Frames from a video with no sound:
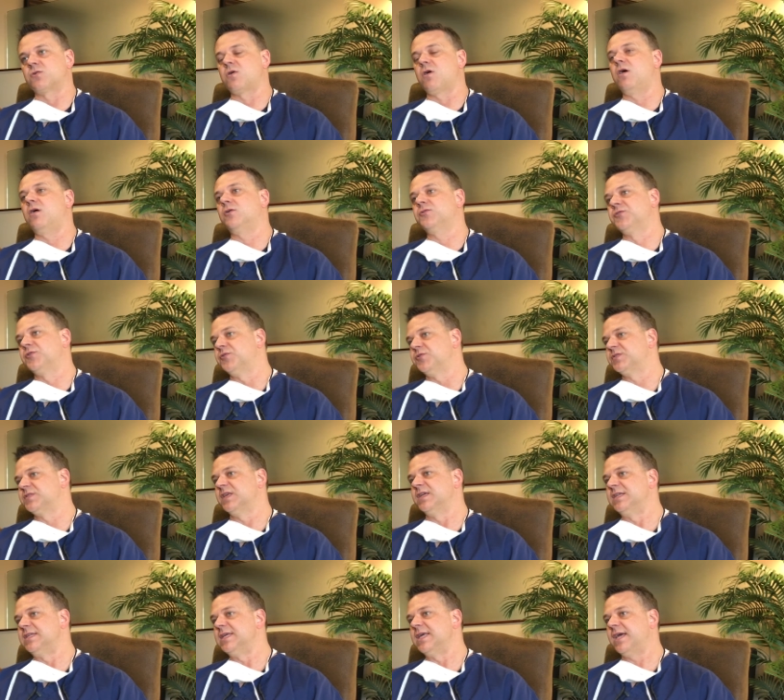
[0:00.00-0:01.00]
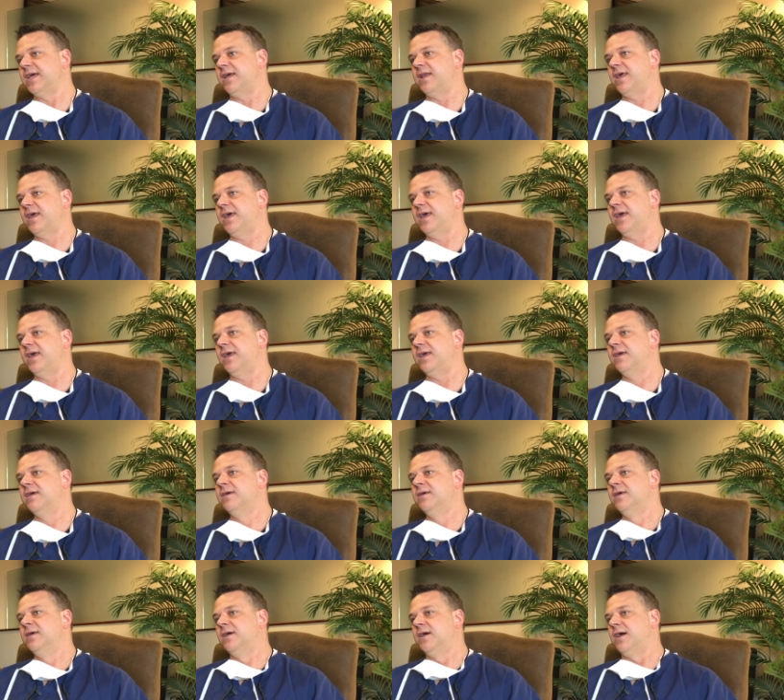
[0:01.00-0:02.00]
or alters the DNA
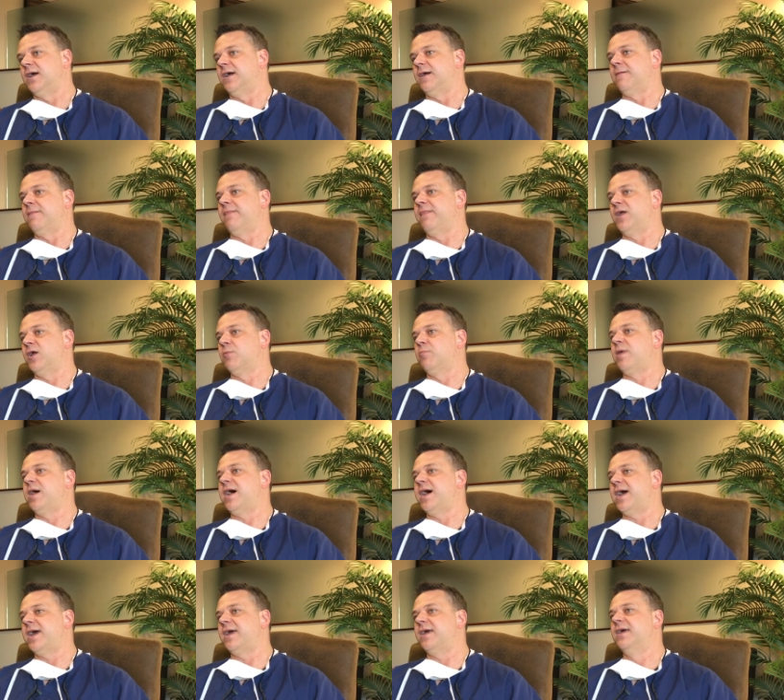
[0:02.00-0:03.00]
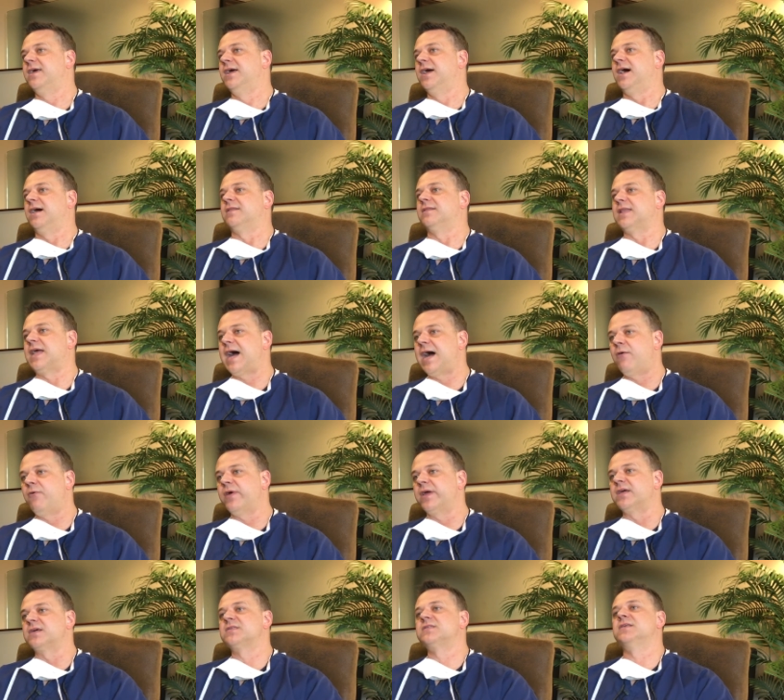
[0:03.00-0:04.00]
uh, thereby
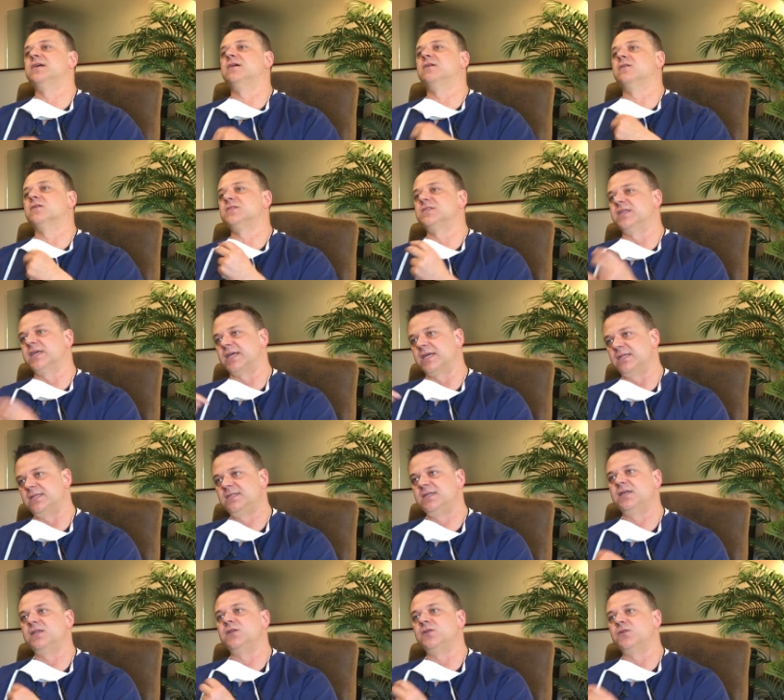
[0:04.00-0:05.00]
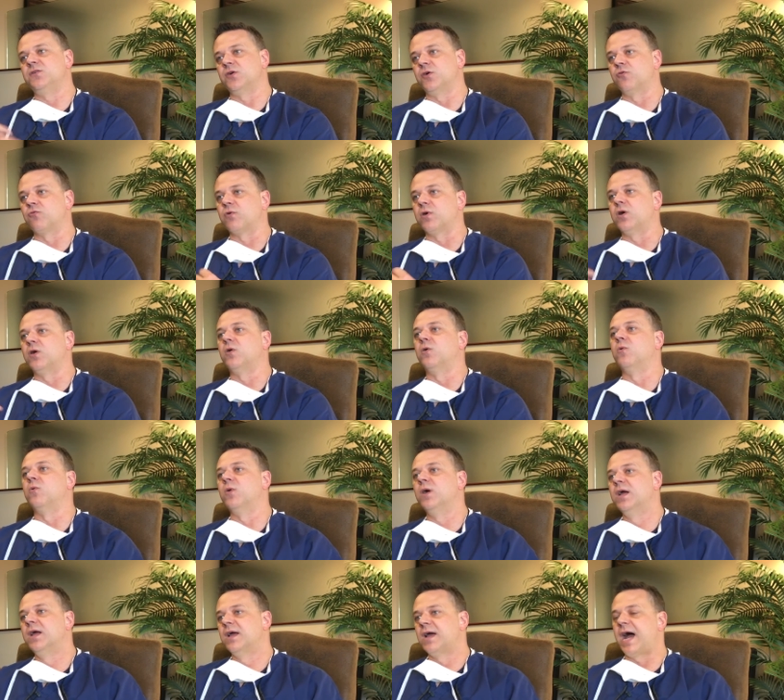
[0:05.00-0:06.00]
allowing cells to continue to grow
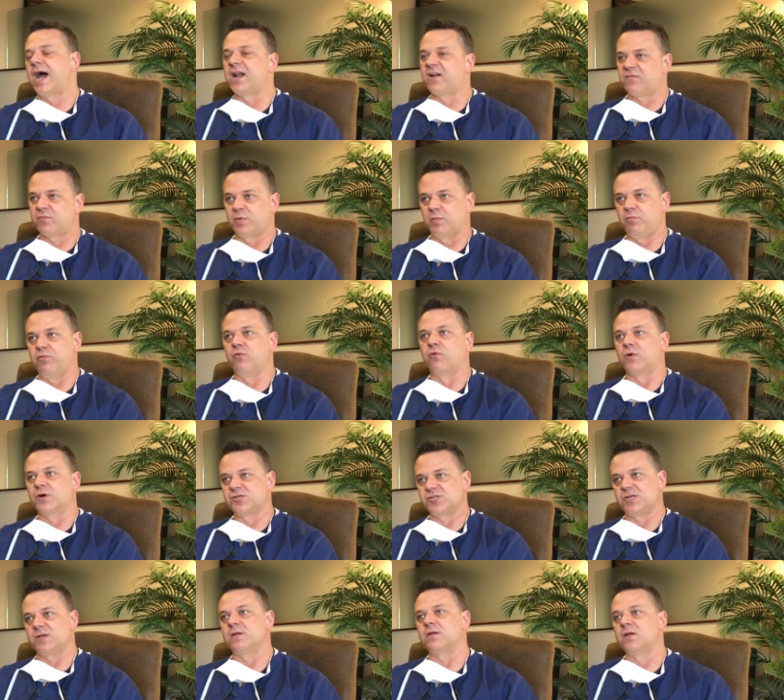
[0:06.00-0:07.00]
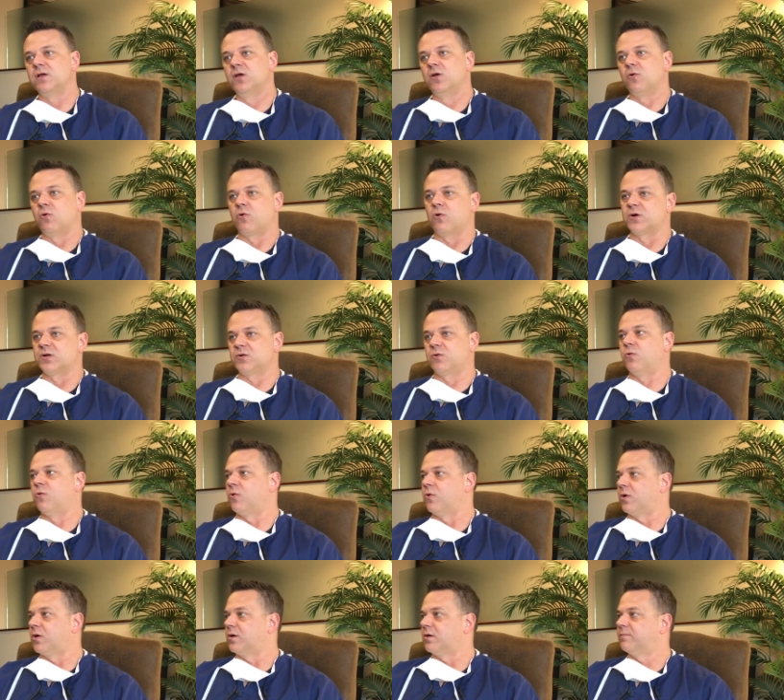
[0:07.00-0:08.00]
out of proportion or,
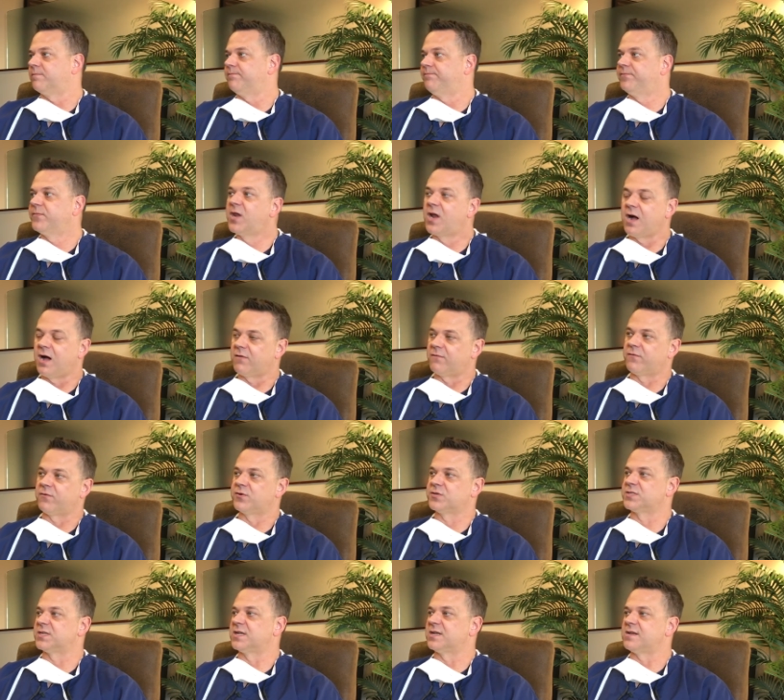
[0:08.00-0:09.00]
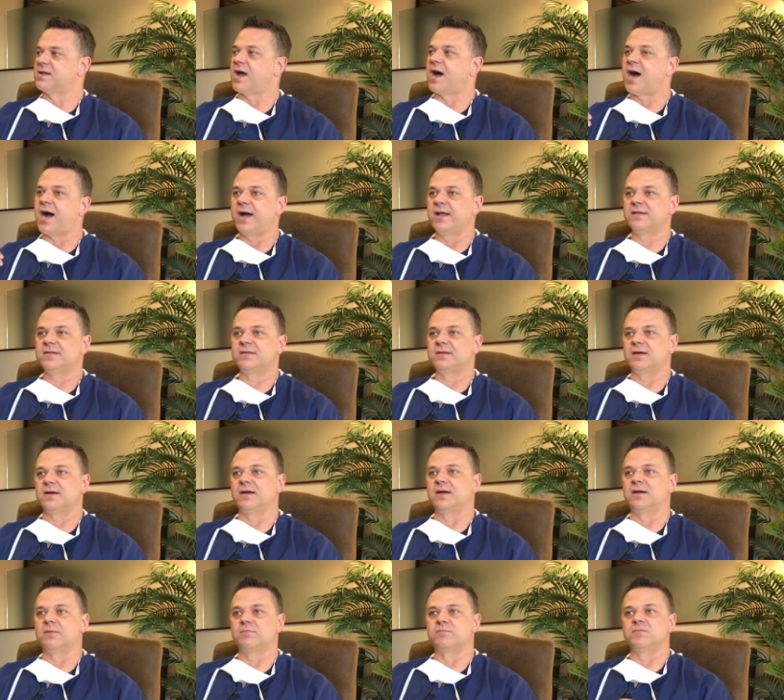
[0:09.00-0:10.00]
or conversely not
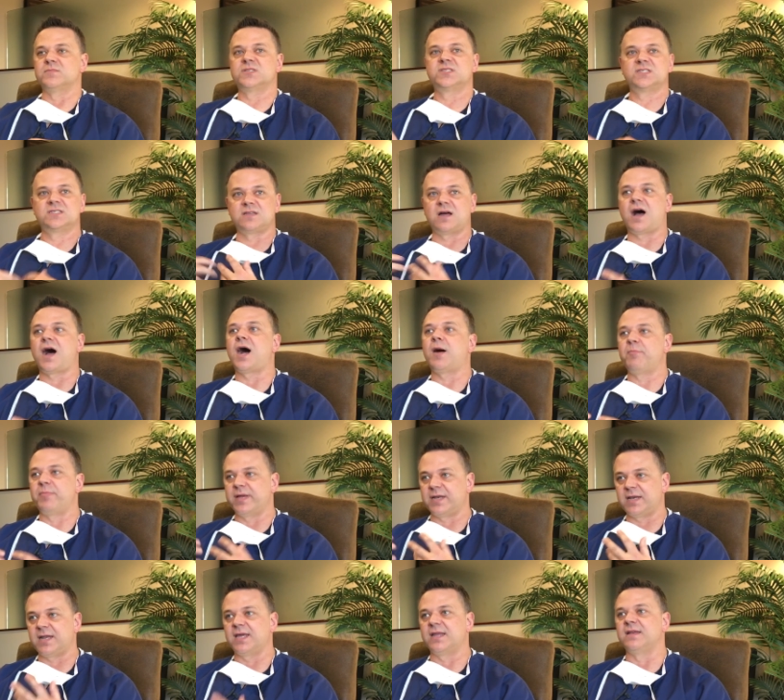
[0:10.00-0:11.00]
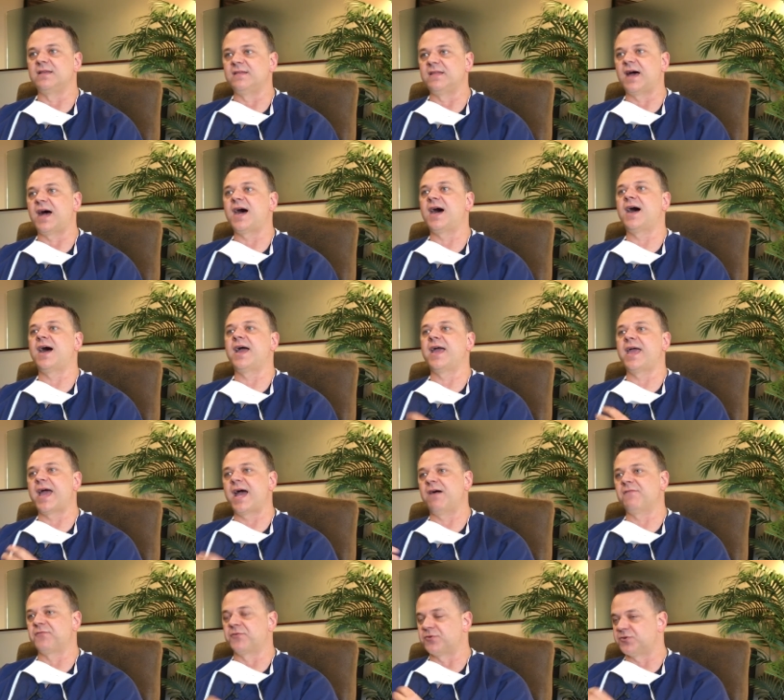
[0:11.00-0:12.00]
um, stop and, and die
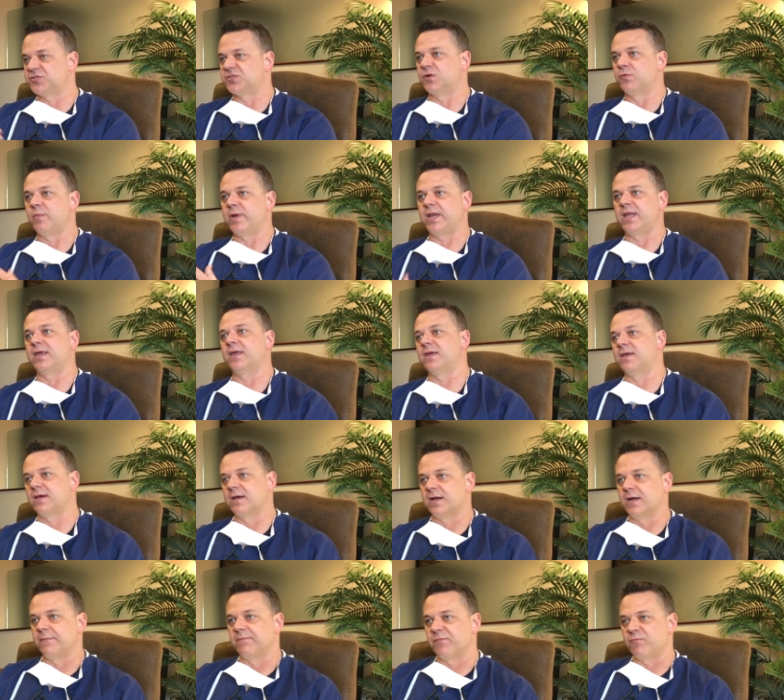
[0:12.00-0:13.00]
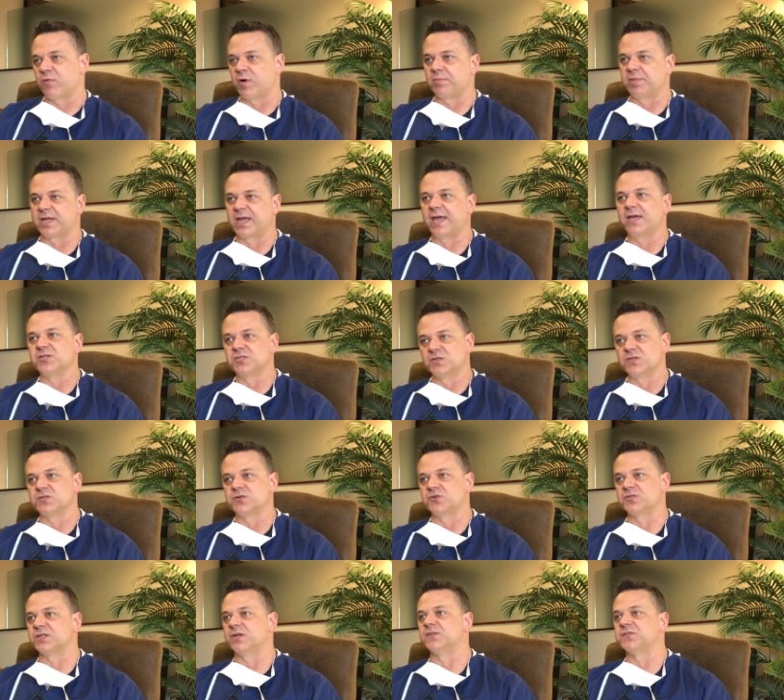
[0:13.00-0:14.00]
after so many um, replications
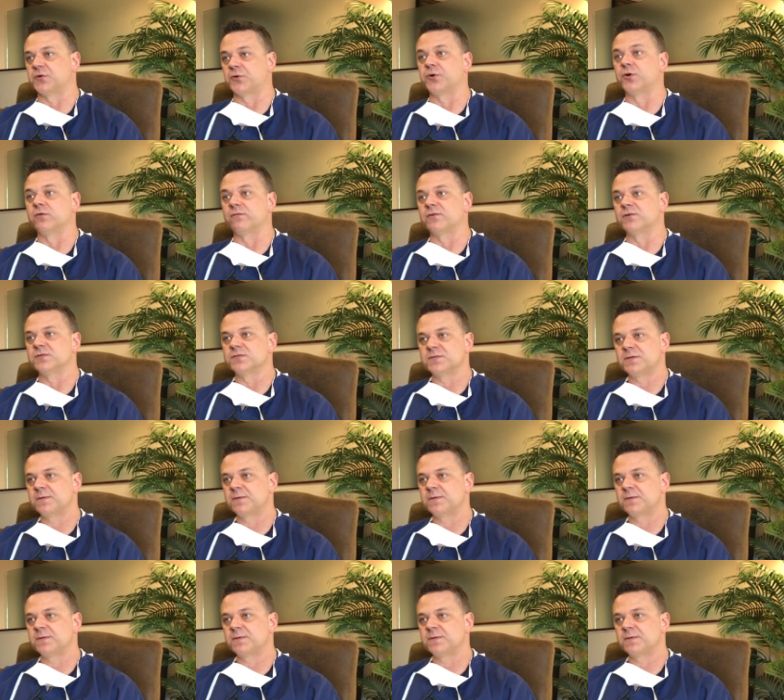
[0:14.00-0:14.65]
or cell turnover.